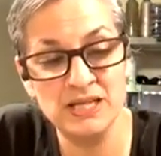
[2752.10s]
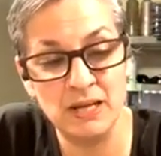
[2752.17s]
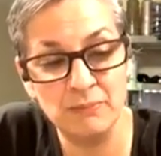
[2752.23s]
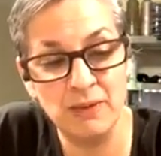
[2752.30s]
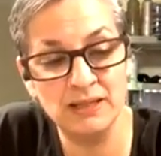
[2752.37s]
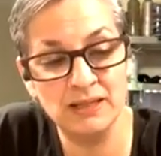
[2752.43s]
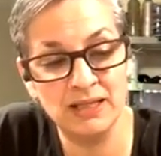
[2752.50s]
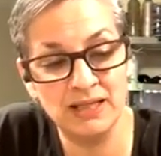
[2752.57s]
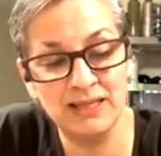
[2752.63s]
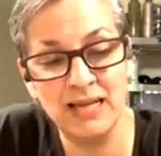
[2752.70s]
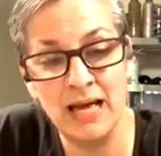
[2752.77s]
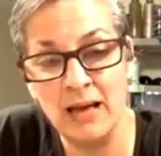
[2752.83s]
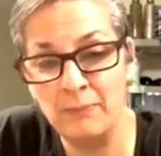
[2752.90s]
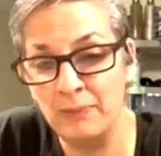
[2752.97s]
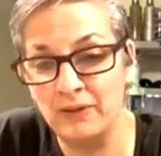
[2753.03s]

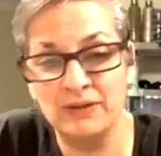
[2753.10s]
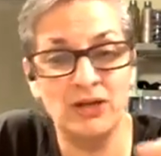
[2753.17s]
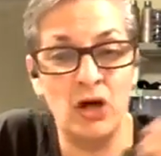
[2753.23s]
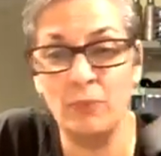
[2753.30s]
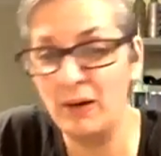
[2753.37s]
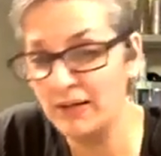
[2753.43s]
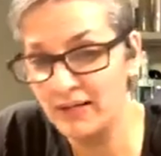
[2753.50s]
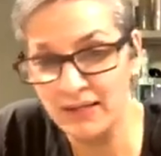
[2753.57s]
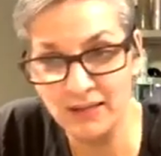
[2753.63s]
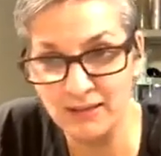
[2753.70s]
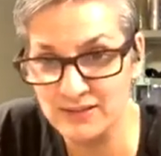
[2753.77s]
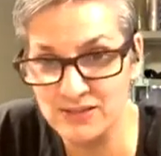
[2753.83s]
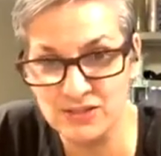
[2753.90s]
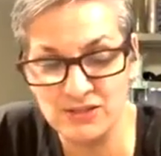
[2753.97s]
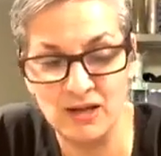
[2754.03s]
Armandina, but nobody
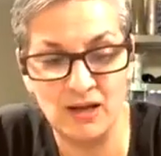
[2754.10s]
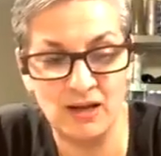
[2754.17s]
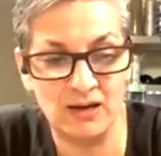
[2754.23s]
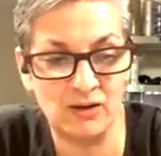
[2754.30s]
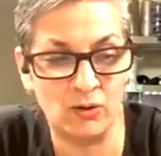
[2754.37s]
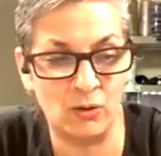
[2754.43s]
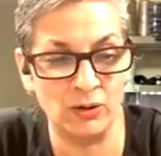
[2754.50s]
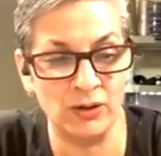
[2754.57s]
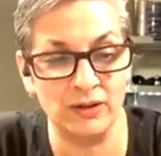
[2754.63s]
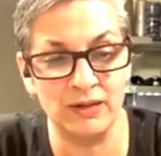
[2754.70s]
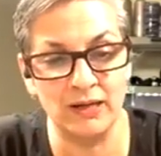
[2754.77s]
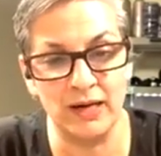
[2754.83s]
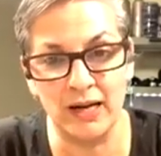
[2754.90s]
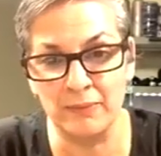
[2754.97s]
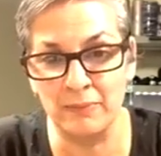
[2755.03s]
call her
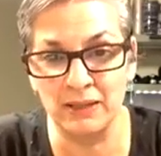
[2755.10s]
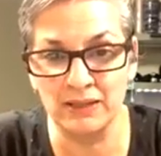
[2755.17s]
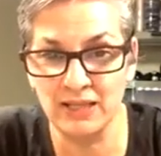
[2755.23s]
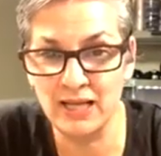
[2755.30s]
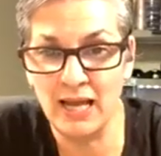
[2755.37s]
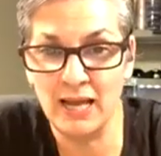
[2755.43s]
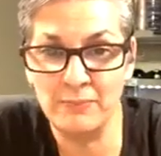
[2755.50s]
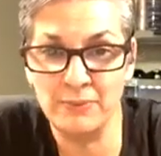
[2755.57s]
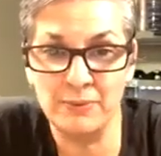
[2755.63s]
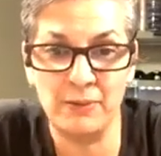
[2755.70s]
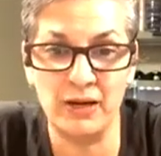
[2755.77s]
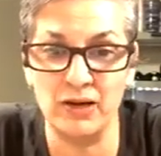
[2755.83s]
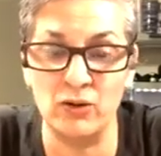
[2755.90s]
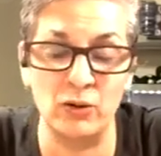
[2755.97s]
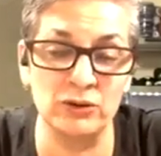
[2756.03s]
Armandina.
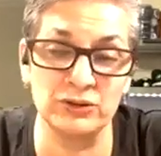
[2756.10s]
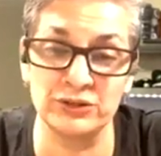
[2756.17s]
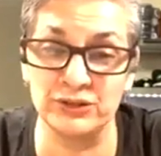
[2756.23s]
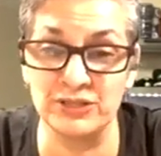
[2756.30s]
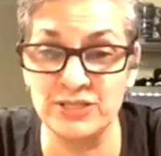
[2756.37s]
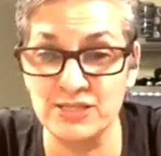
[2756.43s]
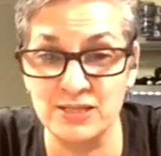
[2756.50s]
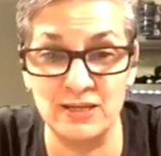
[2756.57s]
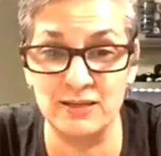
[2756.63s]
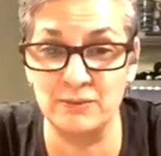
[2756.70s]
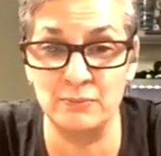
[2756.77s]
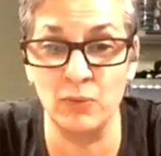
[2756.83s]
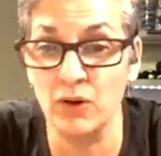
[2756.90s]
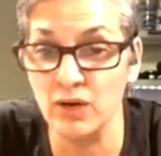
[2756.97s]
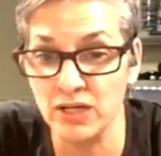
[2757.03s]
Everybody calls her
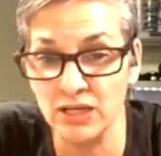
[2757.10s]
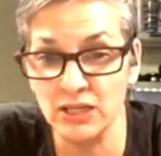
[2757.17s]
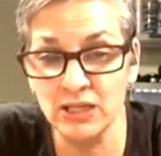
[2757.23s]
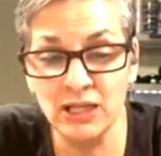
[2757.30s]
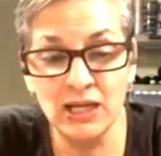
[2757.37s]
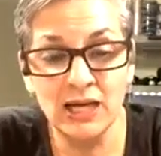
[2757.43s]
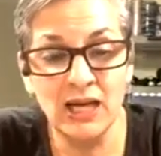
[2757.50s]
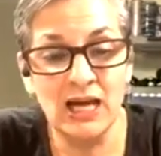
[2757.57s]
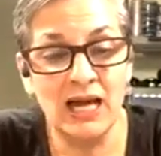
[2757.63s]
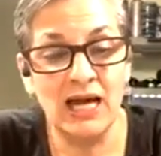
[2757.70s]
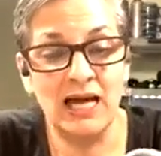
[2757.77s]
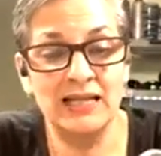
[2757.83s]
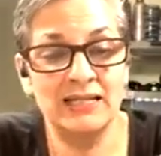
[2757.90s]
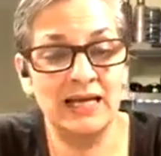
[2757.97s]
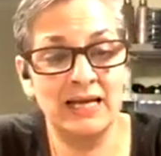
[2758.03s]
Mony.
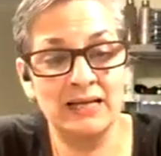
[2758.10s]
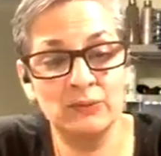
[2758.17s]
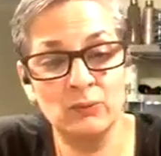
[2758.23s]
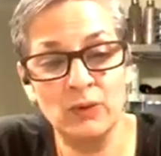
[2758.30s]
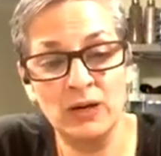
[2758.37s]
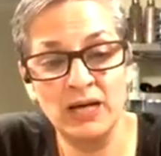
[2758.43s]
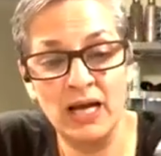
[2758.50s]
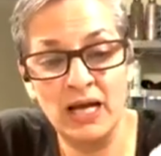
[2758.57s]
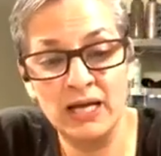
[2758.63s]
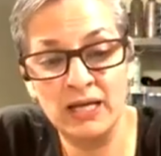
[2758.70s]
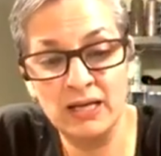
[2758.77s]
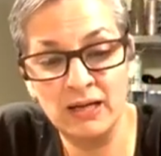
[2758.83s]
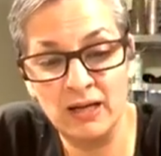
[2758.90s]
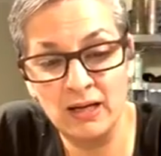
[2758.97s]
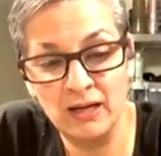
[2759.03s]
And then when
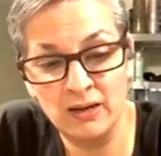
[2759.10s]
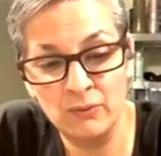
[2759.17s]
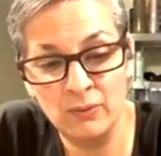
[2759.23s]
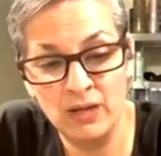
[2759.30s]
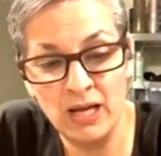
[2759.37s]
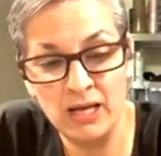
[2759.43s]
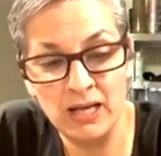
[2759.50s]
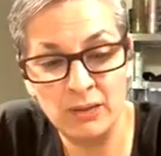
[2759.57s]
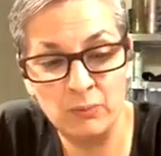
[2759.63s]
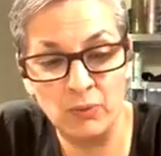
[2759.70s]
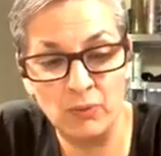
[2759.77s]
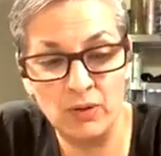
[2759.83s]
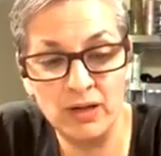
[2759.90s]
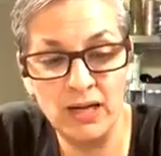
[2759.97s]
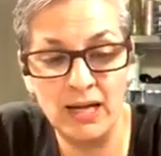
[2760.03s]
I get
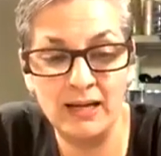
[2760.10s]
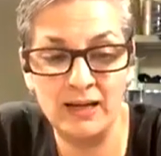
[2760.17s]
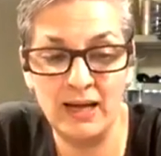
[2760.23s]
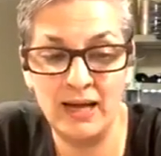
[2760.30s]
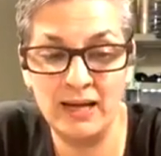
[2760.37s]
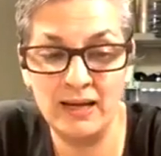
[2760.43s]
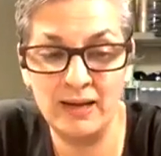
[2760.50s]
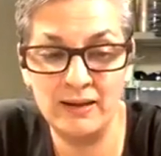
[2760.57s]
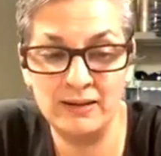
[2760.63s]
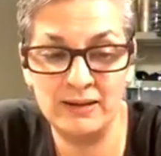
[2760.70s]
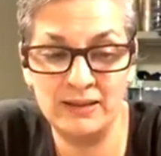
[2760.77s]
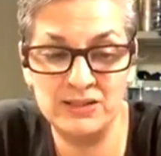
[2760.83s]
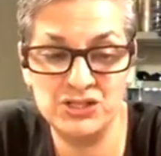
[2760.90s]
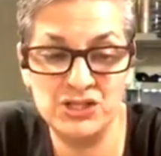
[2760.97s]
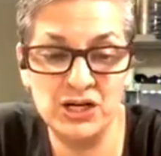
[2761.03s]
born,
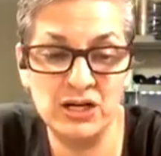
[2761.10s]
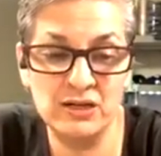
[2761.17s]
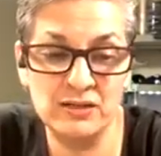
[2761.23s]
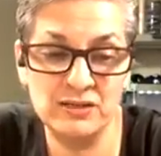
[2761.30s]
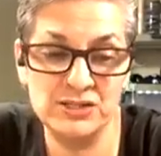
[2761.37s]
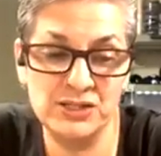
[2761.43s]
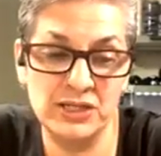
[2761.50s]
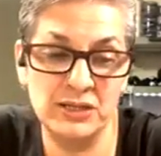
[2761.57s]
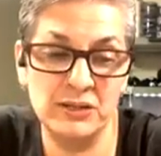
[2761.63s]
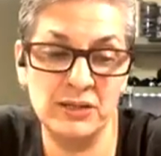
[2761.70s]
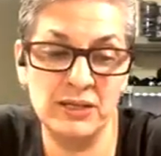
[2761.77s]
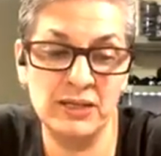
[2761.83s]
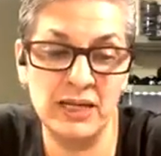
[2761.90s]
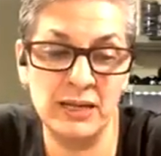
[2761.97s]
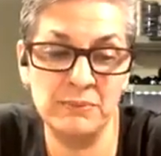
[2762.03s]
she
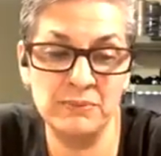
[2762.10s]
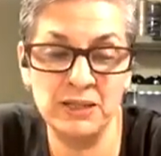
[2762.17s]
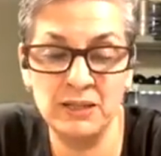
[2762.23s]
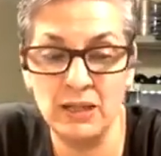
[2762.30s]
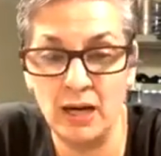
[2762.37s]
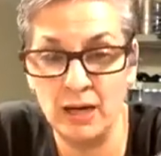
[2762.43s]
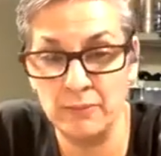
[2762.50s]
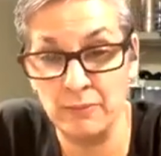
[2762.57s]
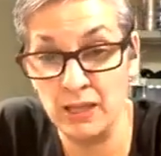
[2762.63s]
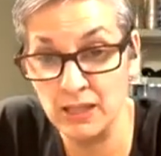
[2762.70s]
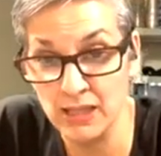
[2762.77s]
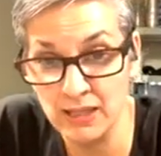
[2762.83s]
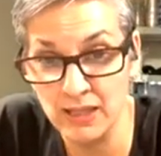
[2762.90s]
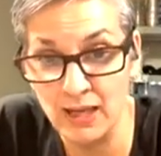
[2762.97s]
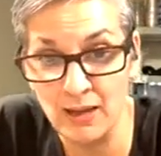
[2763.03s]
named me
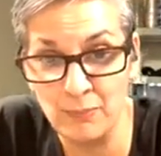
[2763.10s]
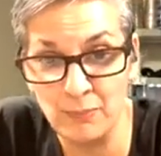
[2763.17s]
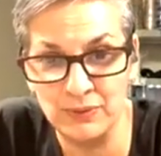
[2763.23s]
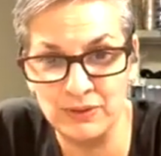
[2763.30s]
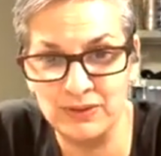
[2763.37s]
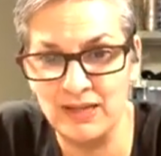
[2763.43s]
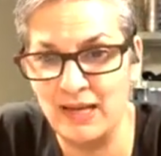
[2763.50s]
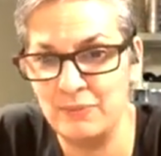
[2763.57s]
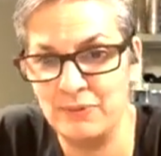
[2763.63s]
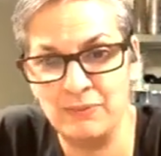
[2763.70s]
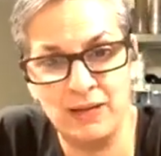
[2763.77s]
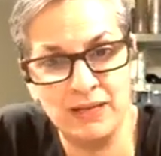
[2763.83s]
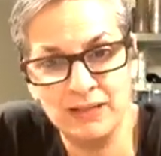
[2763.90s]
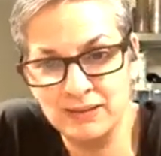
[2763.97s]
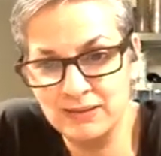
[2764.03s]
Armandina, but
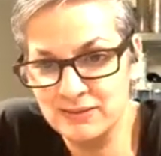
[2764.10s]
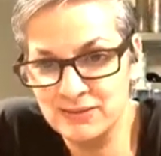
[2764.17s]
everybody